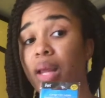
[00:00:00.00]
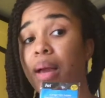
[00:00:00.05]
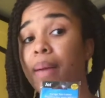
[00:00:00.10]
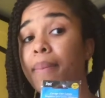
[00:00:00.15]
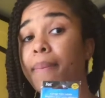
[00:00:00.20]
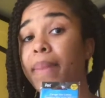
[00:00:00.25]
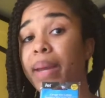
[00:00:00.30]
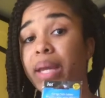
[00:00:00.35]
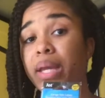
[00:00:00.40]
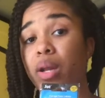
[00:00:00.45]

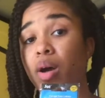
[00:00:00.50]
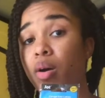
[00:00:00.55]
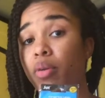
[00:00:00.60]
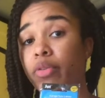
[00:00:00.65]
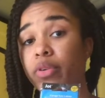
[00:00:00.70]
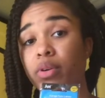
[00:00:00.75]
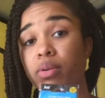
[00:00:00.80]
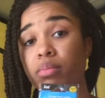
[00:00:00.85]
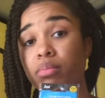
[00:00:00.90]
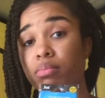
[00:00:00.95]
Make an offer.
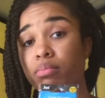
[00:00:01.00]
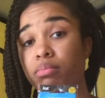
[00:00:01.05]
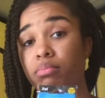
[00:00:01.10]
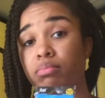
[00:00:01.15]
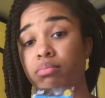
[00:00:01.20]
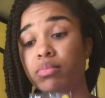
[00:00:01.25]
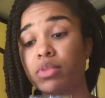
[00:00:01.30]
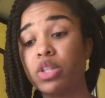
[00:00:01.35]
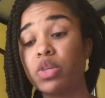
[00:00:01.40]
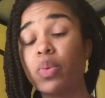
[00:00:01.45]

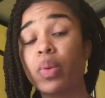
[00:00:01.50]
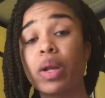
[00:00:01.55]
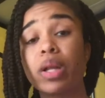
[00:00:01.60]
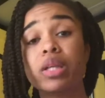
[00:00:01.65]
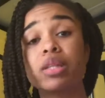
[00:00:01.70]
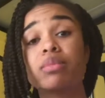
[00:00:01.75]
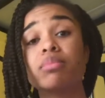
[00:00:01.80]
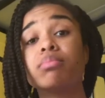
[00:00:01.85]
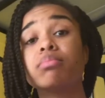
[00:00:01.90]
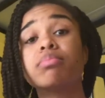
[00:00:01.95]
You
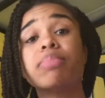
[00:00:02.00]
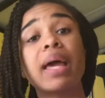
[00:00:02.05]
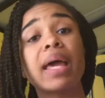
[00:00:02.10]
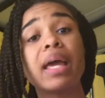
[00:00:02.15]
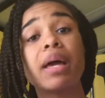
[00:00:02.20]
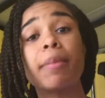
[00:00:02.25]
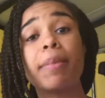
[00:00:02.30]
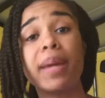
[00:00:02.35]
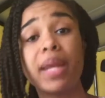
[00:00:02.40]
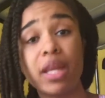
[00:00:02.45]
want to pay a
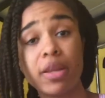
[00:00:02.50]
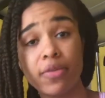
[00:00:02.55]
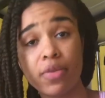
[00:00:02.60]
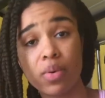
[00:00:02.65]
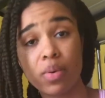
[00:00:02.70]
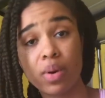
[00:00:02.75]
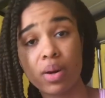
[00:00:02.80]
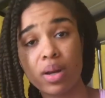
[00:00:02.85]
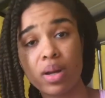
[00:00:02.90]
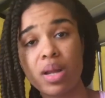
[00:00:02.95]
penny
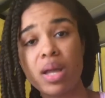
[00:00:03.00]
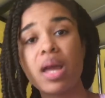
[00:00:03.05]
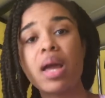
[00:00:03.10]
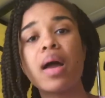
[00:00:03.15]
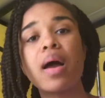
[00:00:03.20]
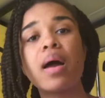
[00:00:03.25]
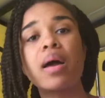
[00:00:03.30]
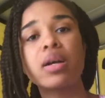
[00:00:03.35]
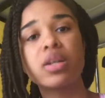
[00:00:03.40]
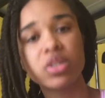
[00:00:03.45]
for it?
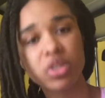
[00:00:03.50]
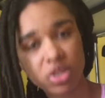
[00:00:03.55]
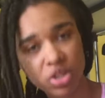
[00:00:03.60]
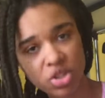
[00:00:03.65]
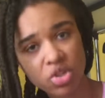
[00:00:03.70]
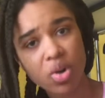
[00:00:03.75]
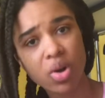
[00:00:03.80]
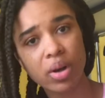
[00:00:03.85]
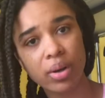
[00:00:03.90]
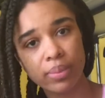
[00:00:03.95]

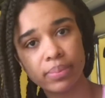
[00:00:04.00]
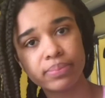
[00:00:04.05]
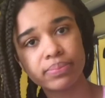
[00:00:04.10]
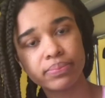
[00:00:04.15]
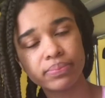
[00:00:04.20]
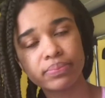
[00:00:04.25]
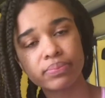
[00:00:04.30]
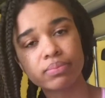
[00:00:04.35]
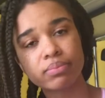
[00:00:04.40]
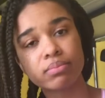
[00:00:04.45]
Sure.
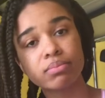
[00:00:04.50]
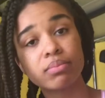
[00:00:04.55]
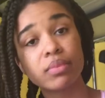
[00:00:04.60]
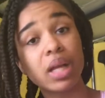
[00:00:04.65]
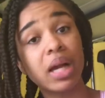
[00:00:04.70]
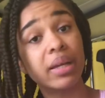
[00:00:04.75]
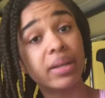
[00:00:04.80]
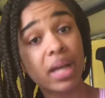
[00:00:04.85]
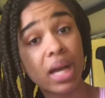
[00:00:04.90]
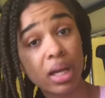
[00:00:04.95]

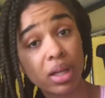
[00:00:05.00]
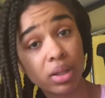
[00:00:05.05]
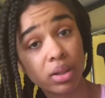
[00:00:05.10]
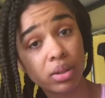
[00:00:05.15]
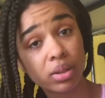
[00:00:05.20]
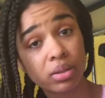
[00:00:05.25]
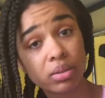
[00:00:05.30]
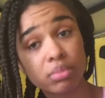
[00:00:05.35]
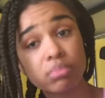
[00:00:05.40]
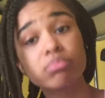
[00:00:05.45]
$1?
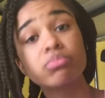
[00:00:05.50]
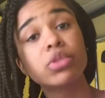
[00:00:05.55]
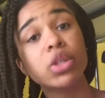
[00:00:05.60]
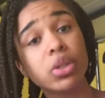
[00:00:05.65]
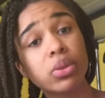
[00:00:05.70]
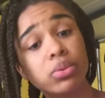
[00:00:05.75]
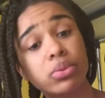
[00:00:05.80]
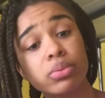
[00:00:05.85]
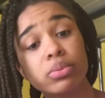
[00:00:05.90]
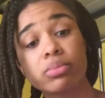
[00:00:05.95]

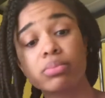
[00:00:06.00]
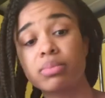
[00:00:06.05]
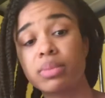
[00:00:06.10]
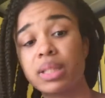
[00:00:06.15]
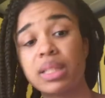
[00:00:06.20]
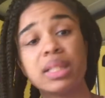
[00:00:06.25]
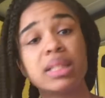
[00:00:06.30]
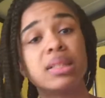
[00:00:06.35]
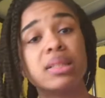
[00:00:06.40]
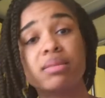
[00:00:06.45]
Cool.
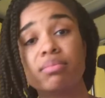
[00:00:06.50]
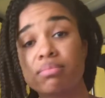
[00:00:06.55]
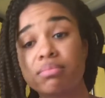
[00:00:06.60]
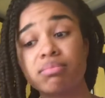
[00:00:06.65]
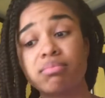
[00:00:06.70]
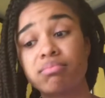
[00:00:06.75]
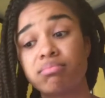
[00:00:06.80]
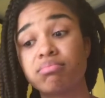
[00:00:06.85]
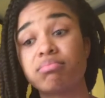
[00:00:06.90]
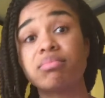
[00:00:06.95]

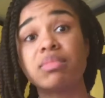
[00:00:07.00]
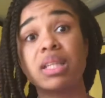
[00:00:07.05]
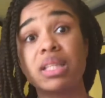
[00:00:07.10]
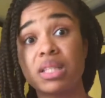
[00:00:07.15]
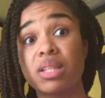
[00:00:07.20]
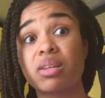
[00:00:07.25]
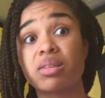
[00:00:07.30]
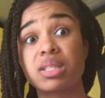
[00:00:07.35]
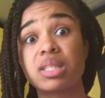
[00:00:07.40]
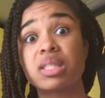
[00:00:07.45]
As
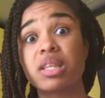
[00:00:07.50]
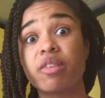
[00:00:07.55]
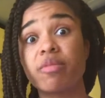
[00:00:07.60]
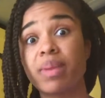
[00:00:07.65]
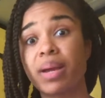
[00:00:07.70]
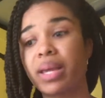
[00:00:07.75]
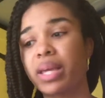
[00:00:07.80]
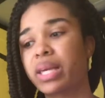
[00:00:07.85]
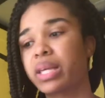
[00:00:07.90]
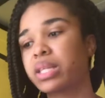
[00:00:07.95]
long as it's off my
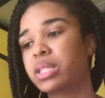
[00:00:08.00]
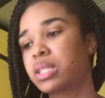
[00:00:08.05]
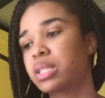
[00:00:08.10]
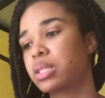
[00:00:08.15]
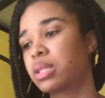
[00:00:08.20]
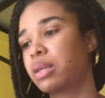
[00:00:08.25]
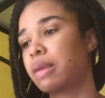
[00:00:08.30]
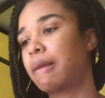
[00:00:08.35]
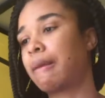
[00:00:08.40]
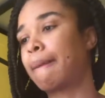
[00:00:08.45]

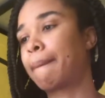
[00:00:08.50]
hands.